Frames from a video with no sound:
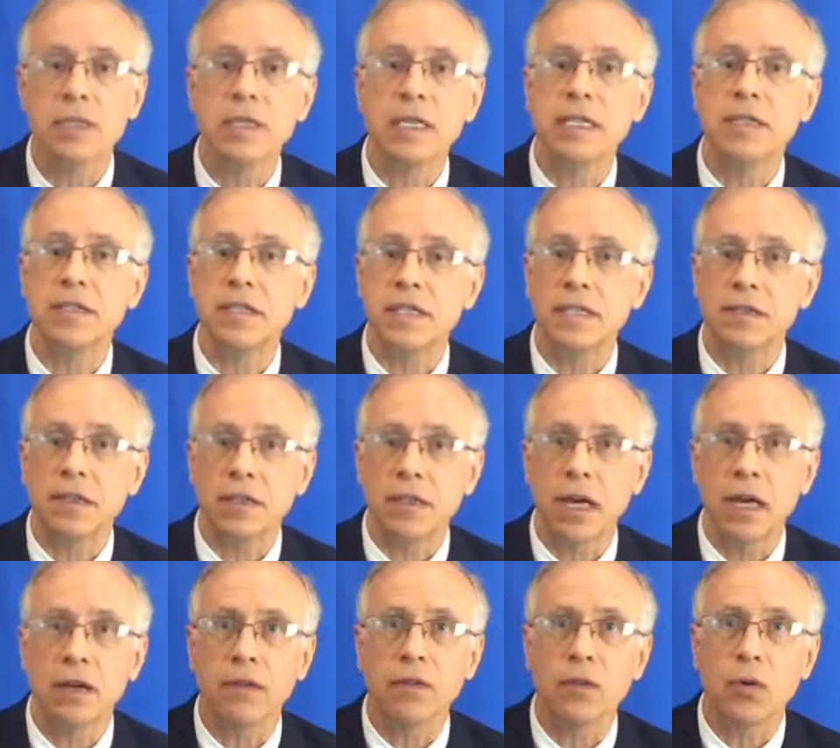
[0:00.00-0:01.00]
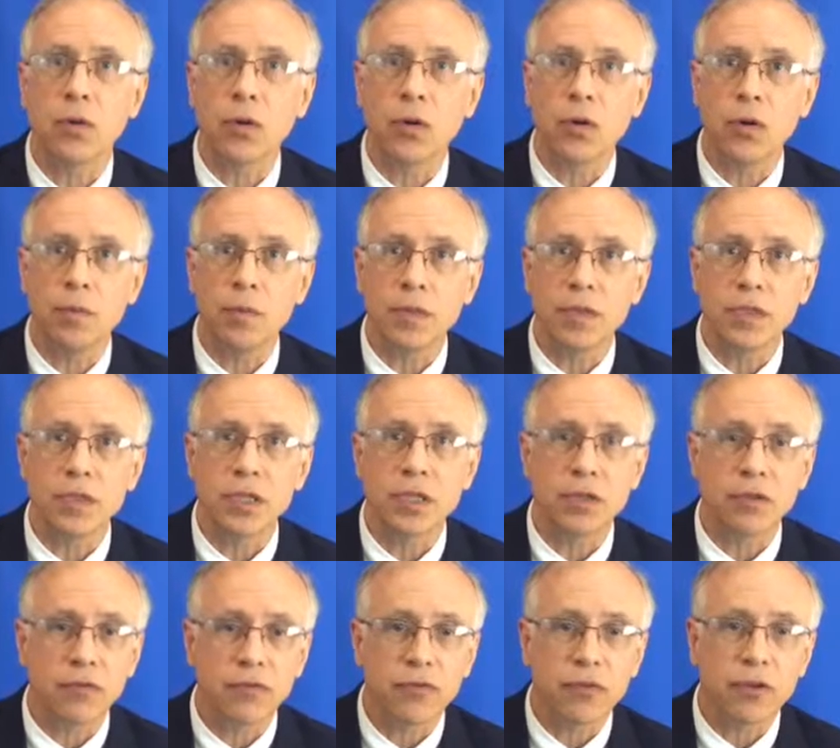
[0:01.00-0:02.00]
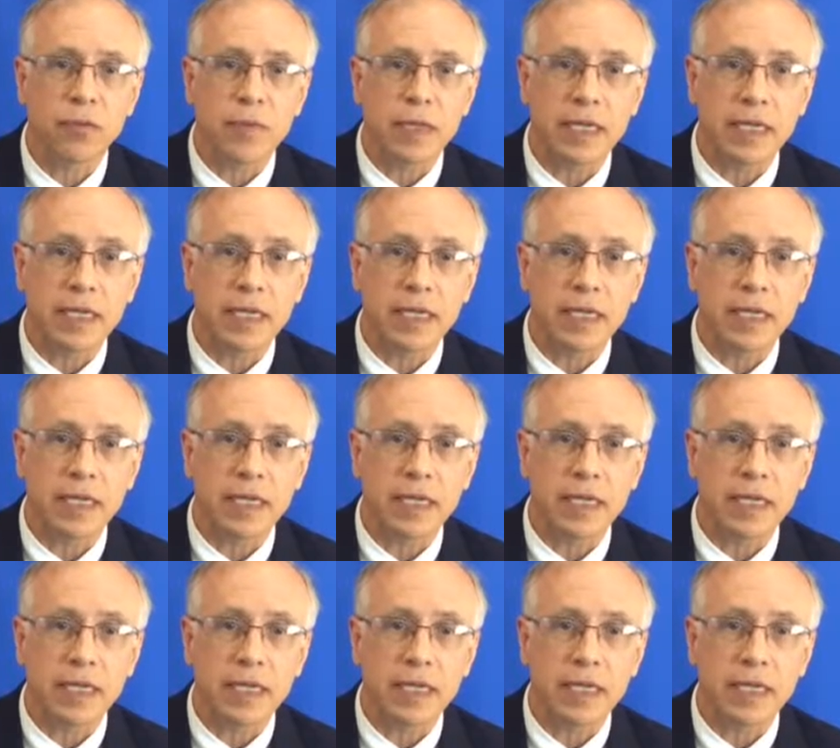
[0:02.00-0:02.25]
that sees a lot of chordomas to confirm